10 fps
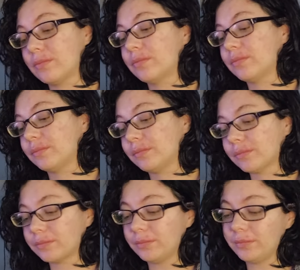
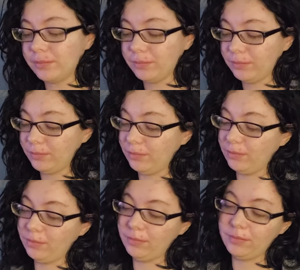
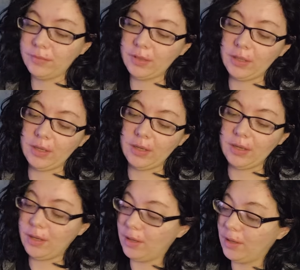
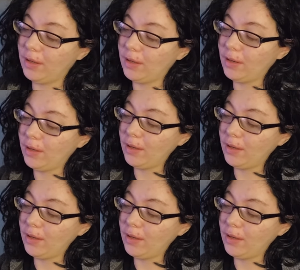[no speech]